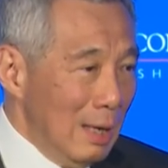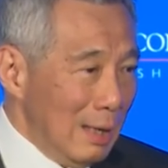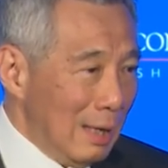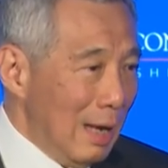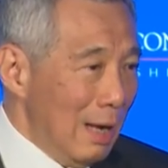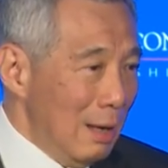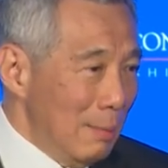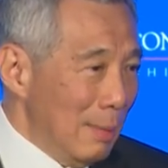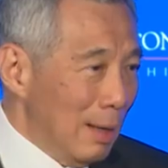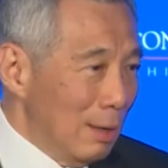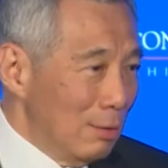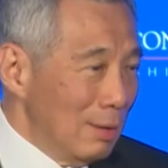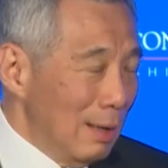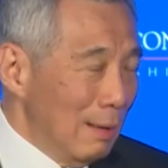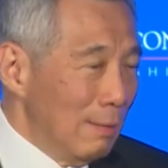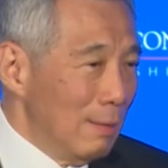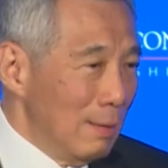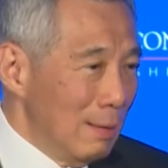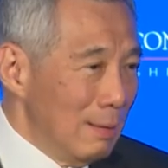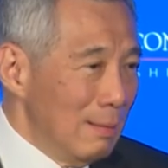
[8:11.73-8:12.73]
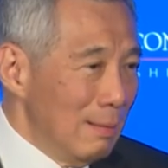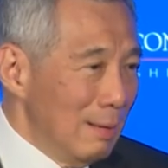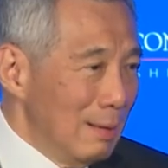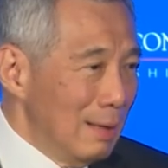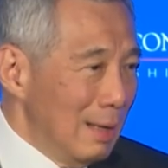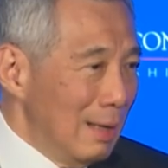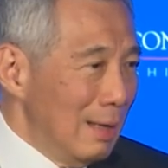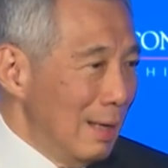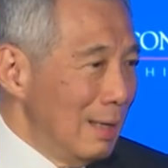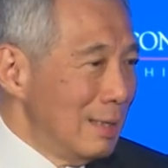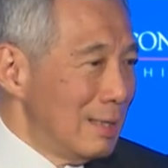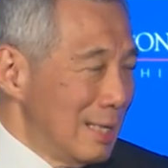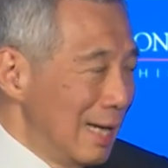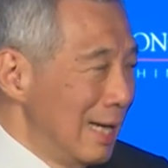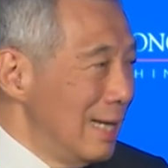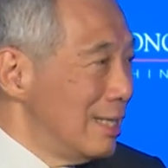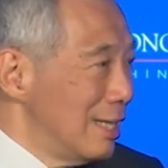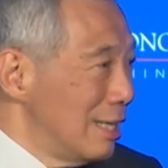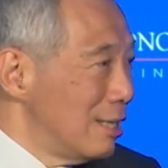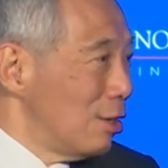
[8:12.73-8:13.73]
came out, and it
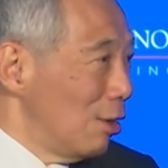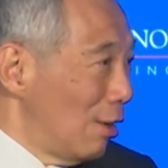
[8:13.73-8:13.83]
changes